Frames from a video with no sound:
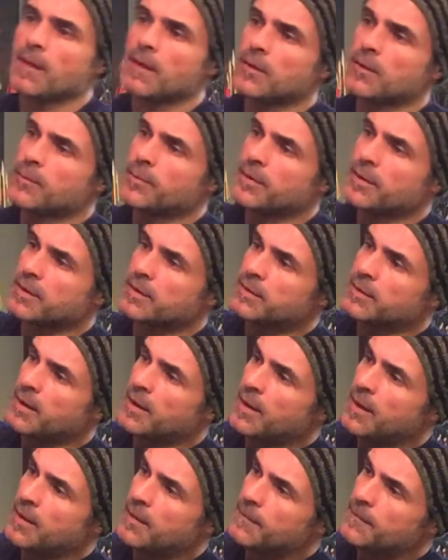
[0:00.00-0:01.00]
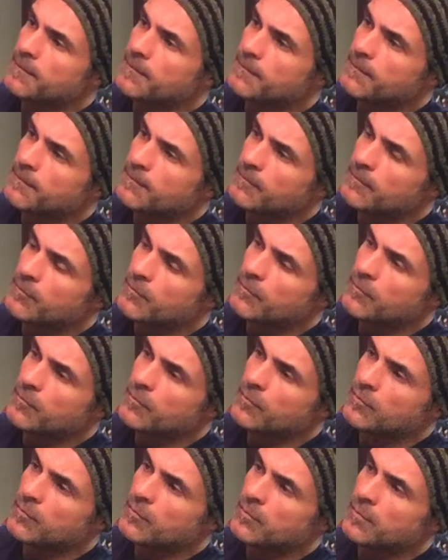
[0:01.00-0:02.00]
You put it there,
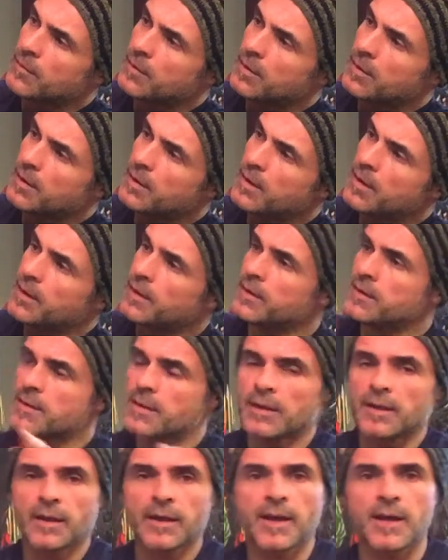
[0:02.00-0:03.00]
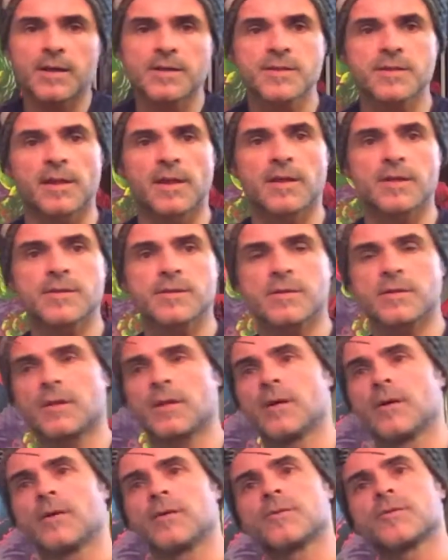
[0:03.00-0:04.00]
and it kind of stays. You
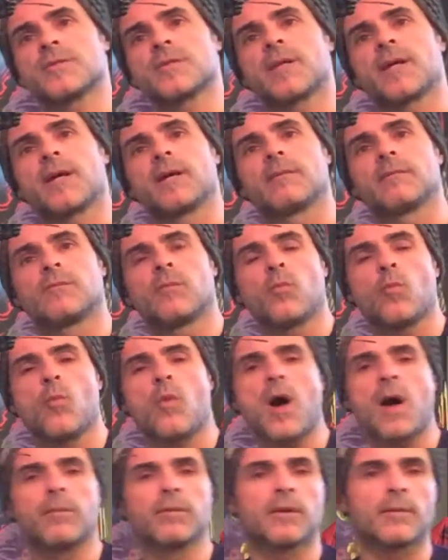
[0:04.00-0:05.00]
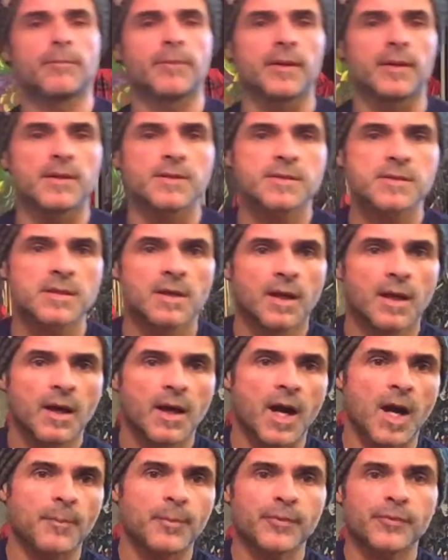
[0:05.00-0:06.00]
just can't wobble the piece.
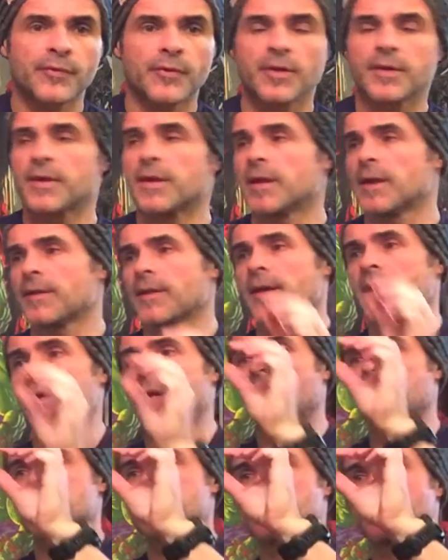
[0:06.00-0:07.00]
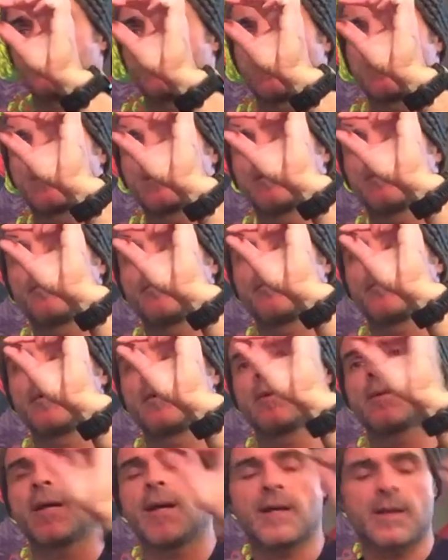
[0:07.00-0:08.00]
I prefer the other hand, so we're gonna
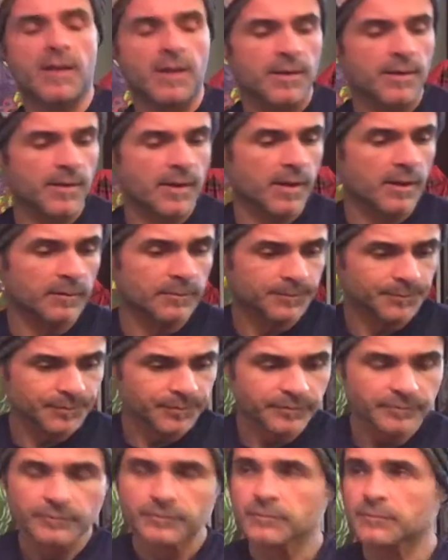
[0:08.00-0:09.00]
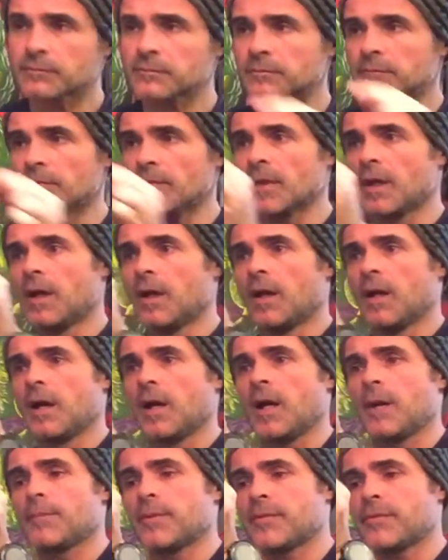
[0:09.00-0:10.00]
put that on there.
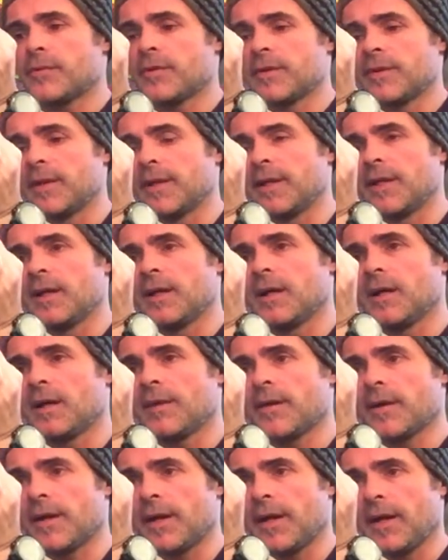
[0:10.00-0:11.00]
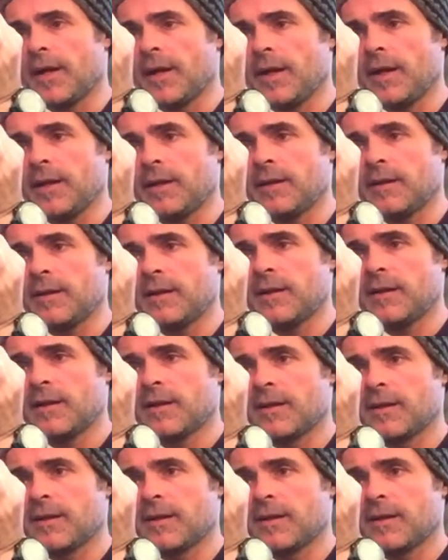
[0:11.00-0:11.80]
I prefer the other hand